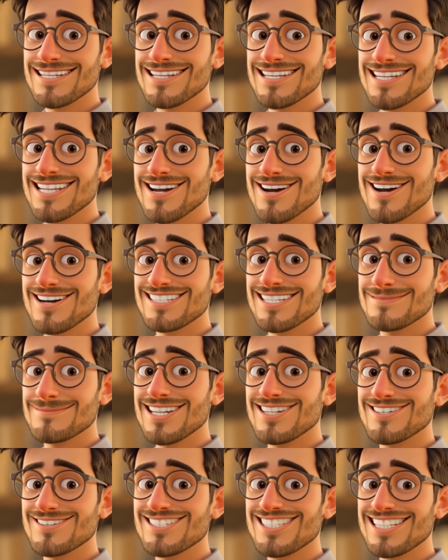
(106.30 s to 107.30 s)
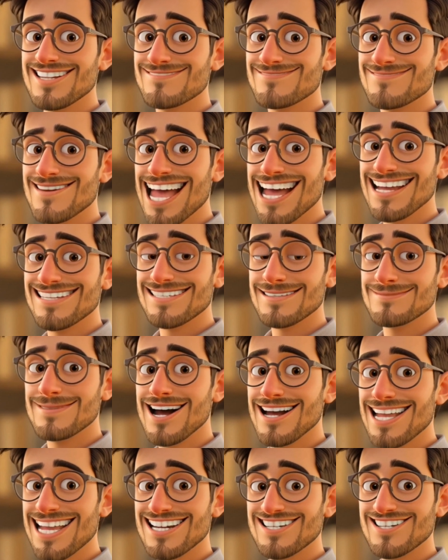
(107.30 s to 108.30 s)
Here are some interesting facts
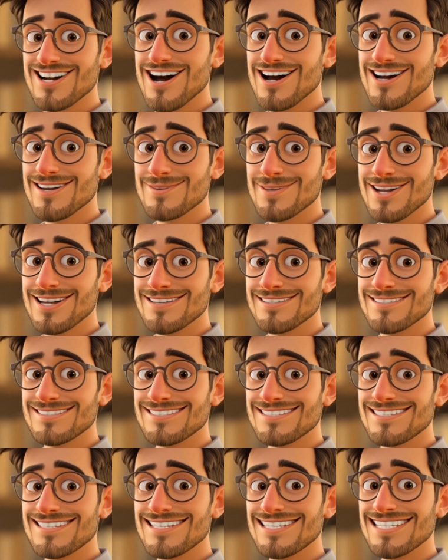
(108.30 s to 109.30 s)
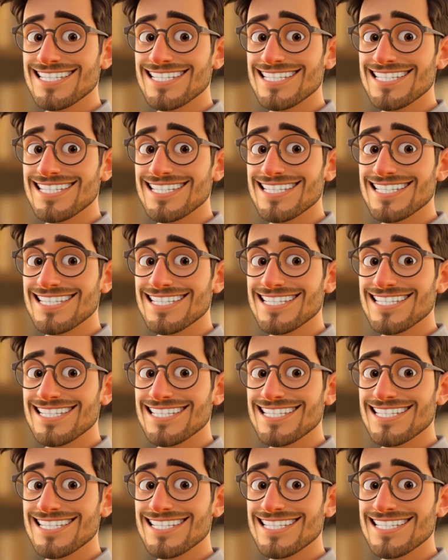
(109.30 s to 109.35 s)
about hedgehog quills.